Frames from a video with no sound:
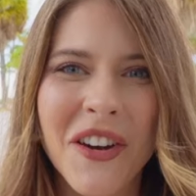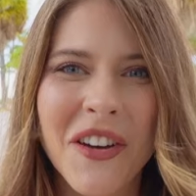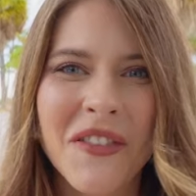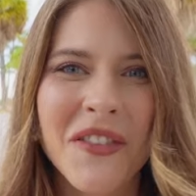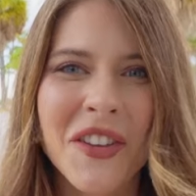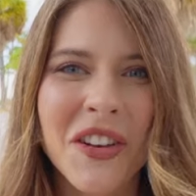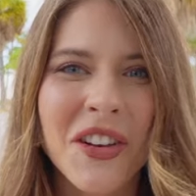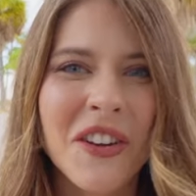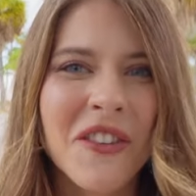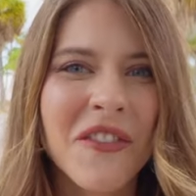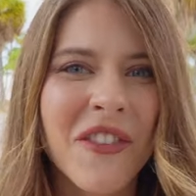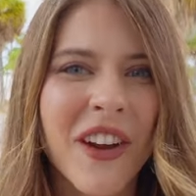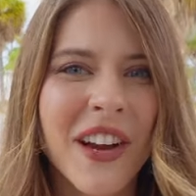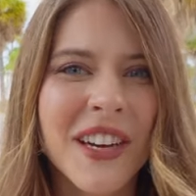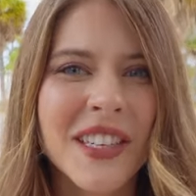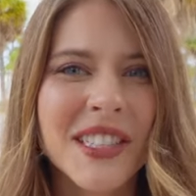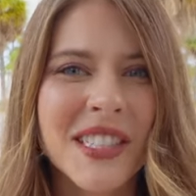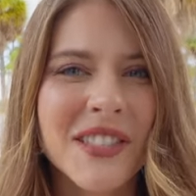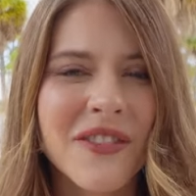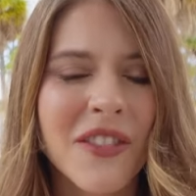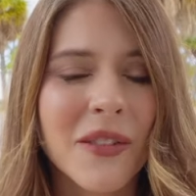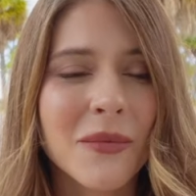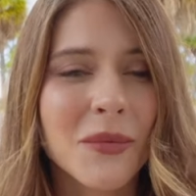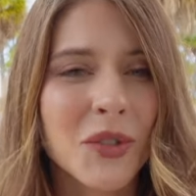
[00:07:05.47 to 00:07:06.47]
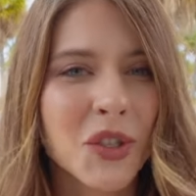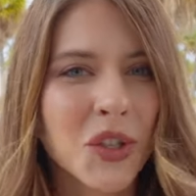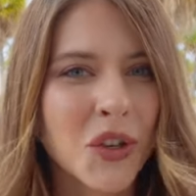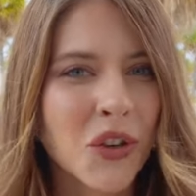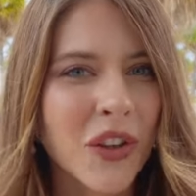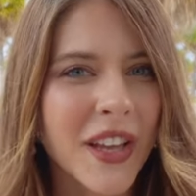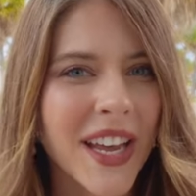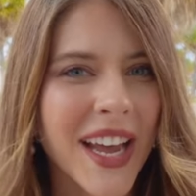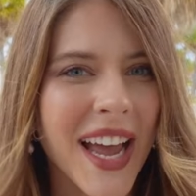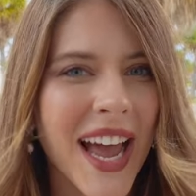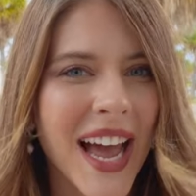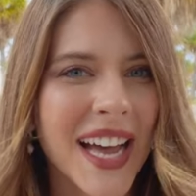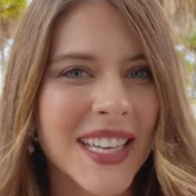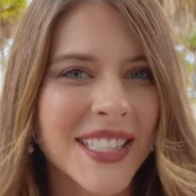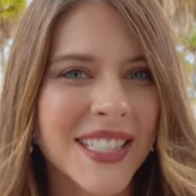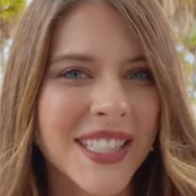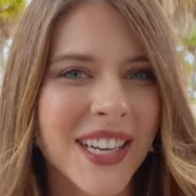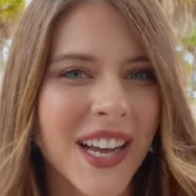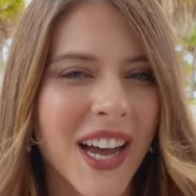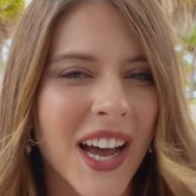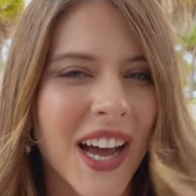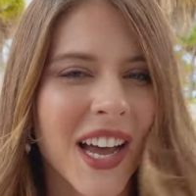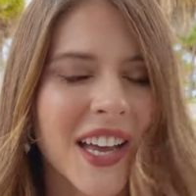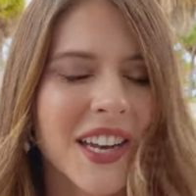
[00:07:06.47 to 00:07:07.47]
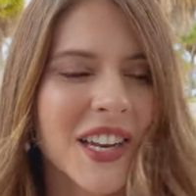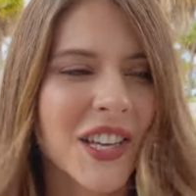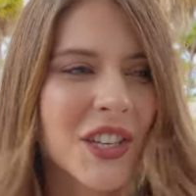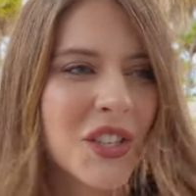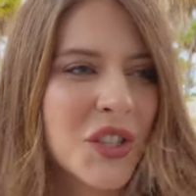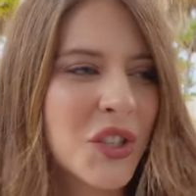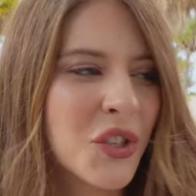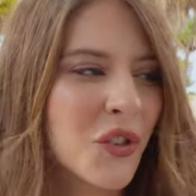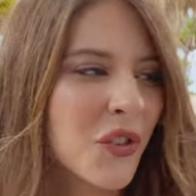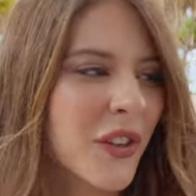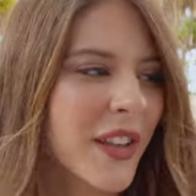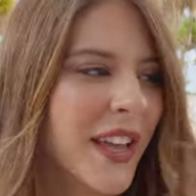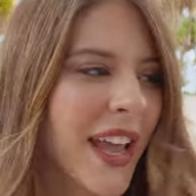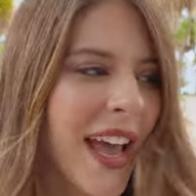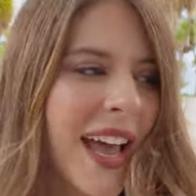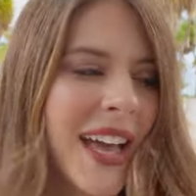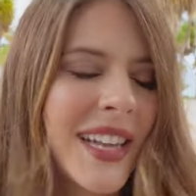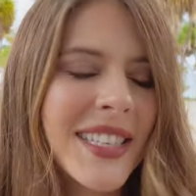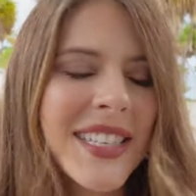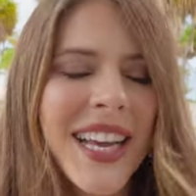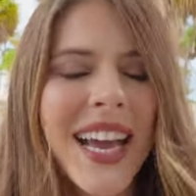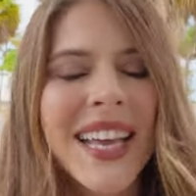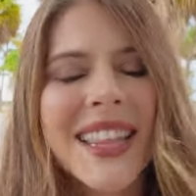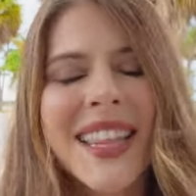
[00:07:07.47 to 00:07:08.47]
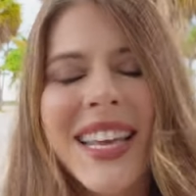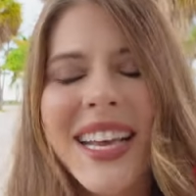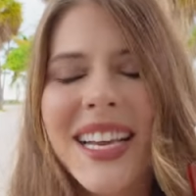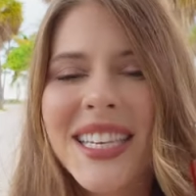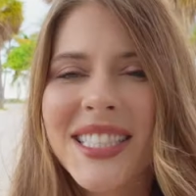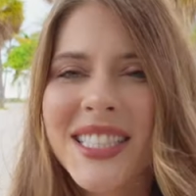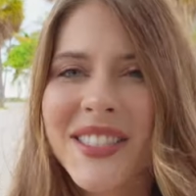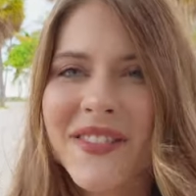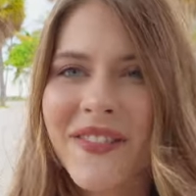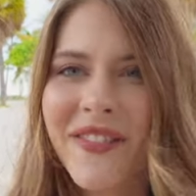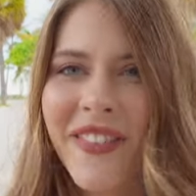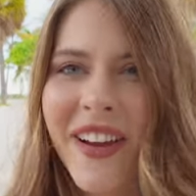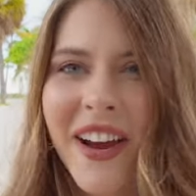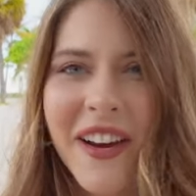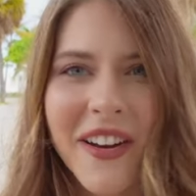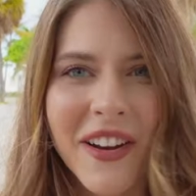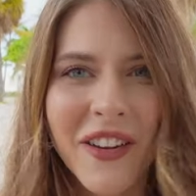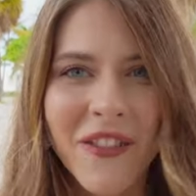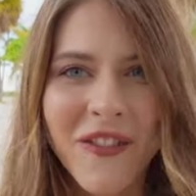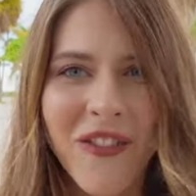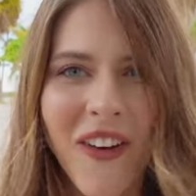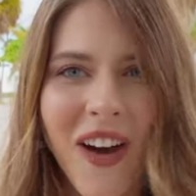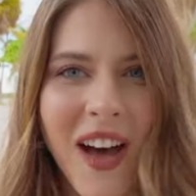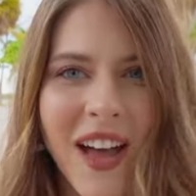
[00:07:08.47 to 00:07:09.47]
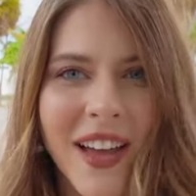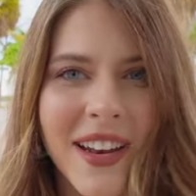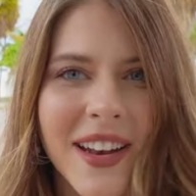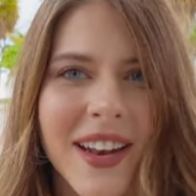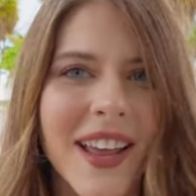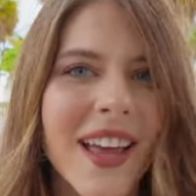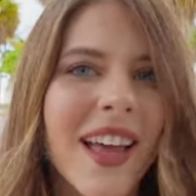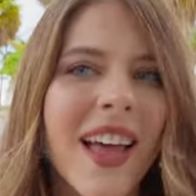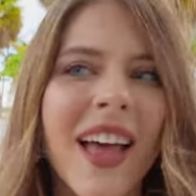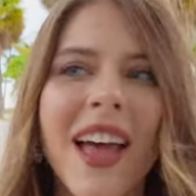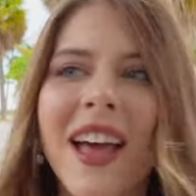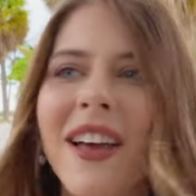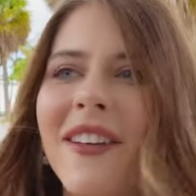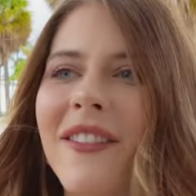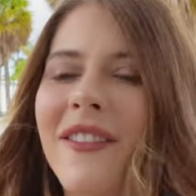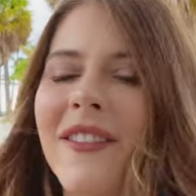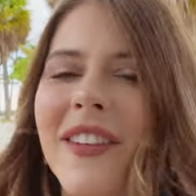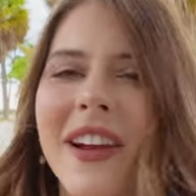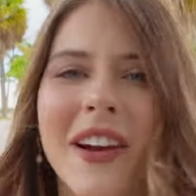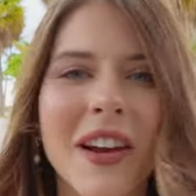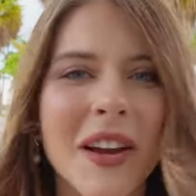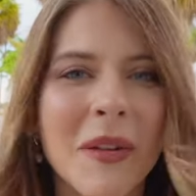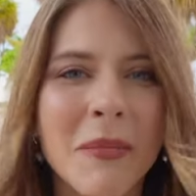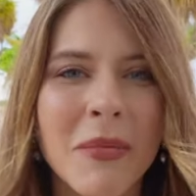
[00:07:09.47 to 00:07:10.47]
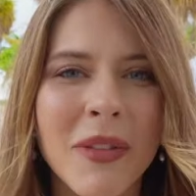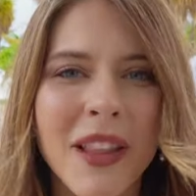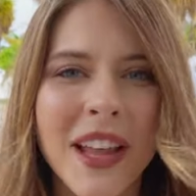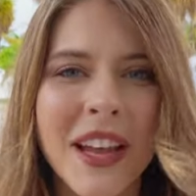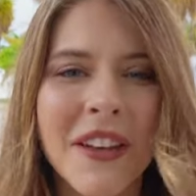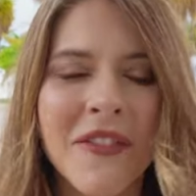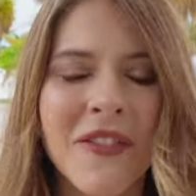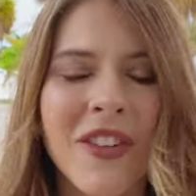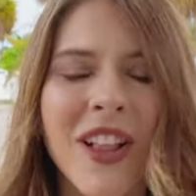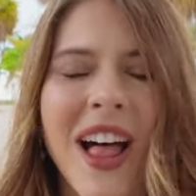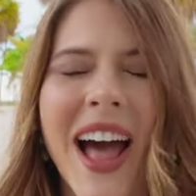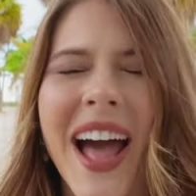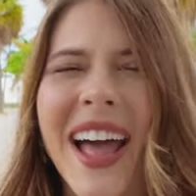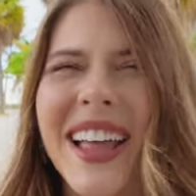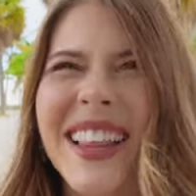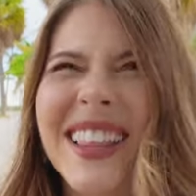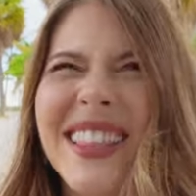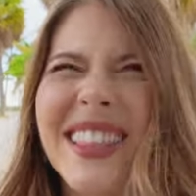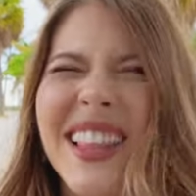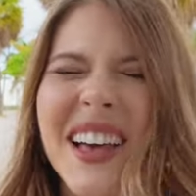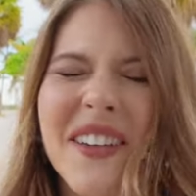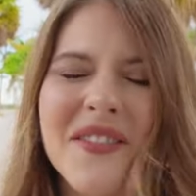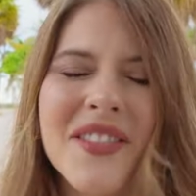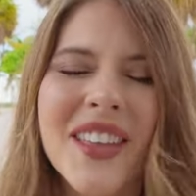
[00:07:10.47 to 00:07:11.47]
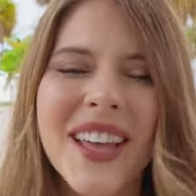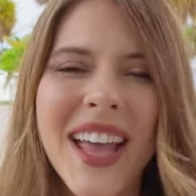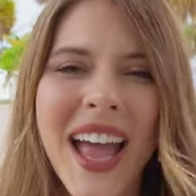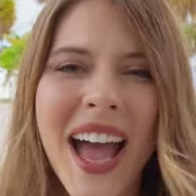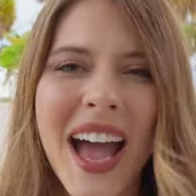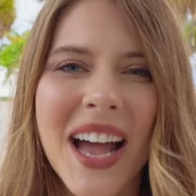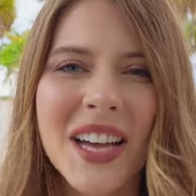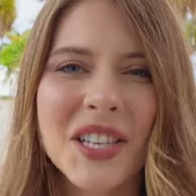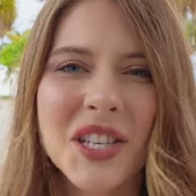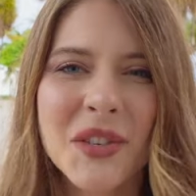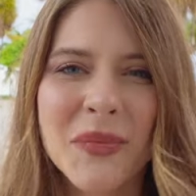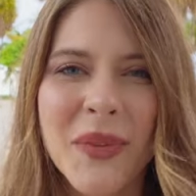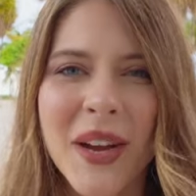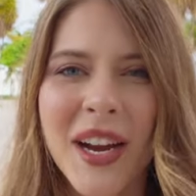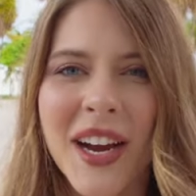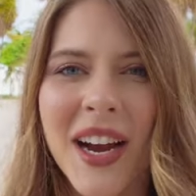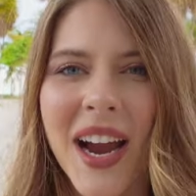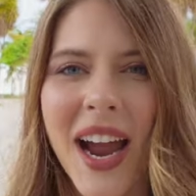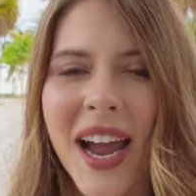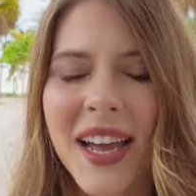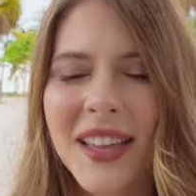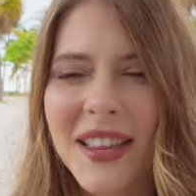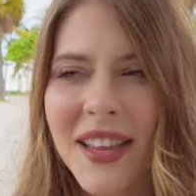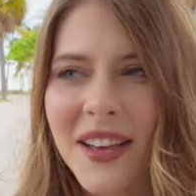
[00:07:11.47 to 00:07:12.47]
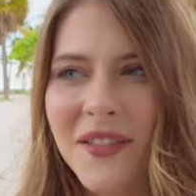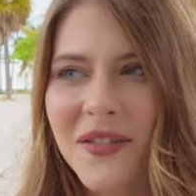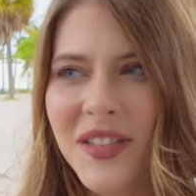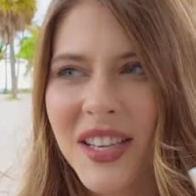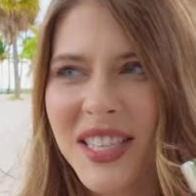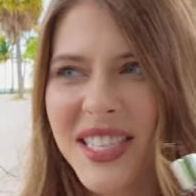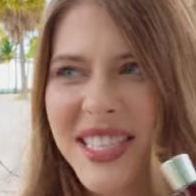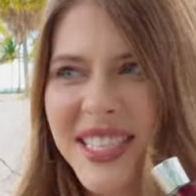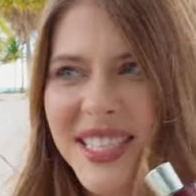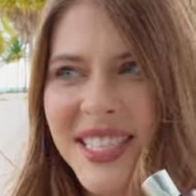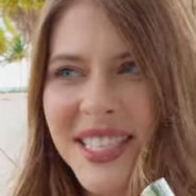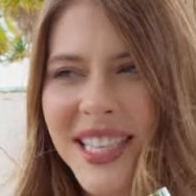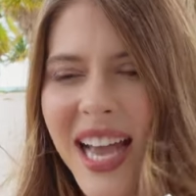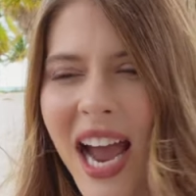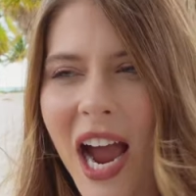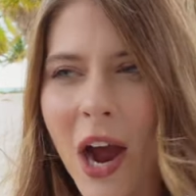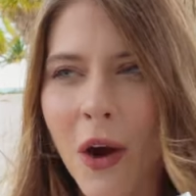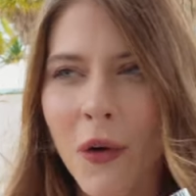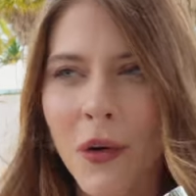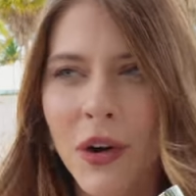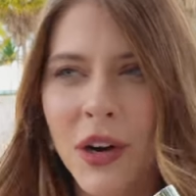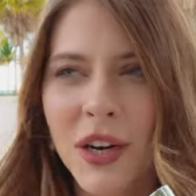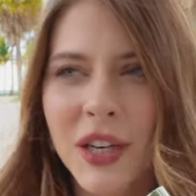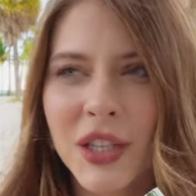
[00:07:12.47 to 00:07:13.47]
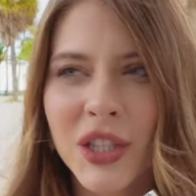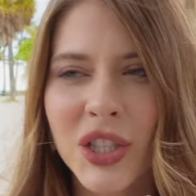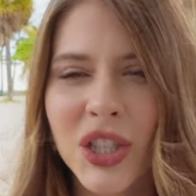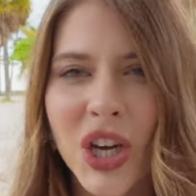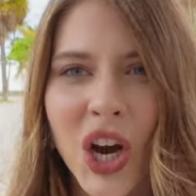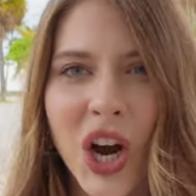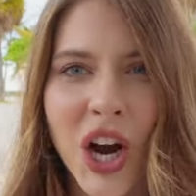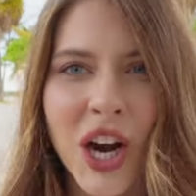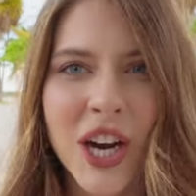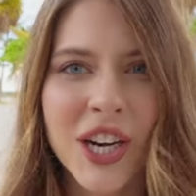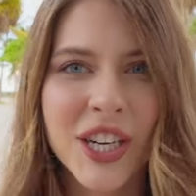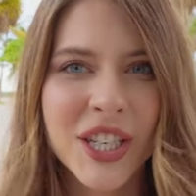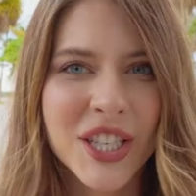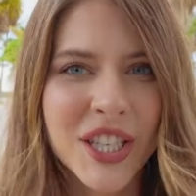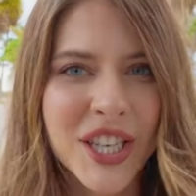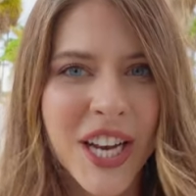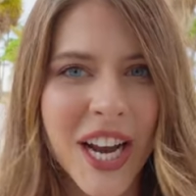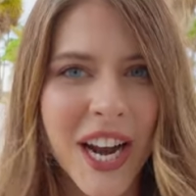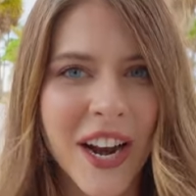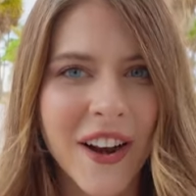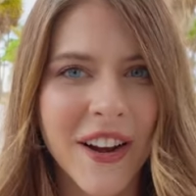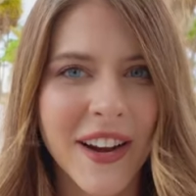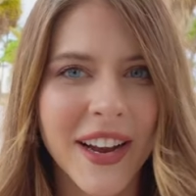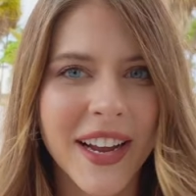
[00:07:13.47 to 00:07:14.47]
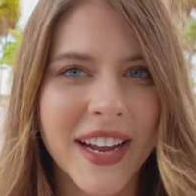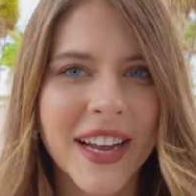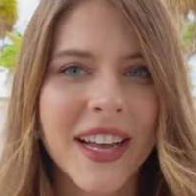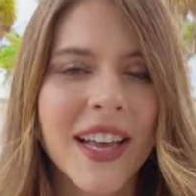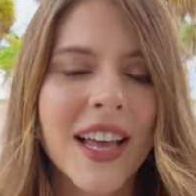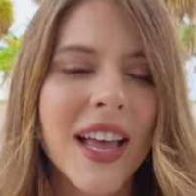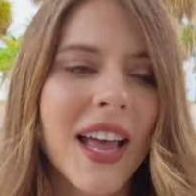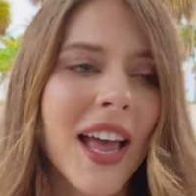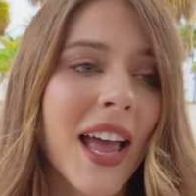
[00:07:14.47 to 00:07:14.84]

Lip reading: of the new fragrance from Juliette Has a Gun, Juliette. I think it's very fun, very playful. I love the cashmere. I love the sour tart cherry.